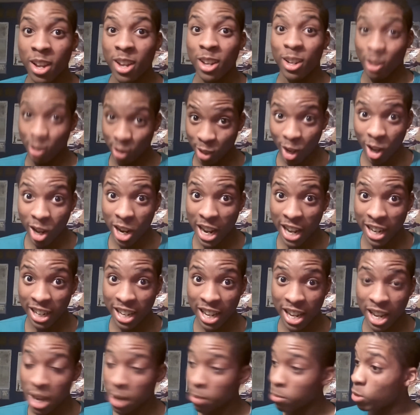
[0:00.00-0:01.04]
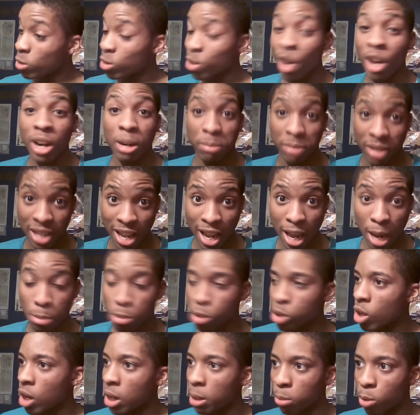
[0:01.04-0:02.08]
You saw that game, you saw them games,
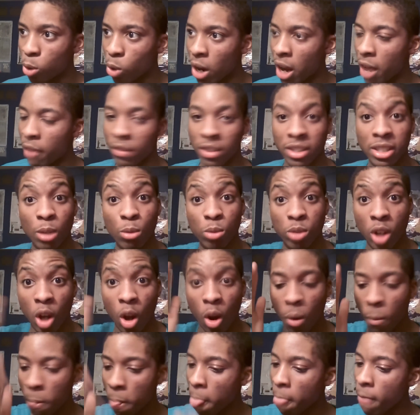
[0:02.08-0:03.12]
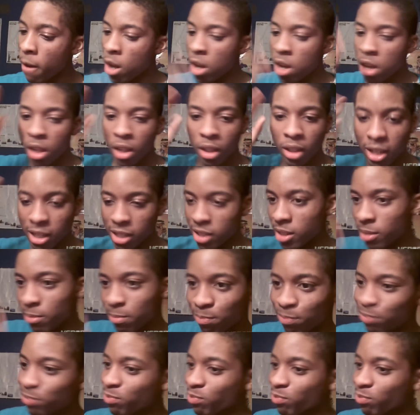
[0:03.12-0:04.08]
you saw them graphics. It was a. Listen.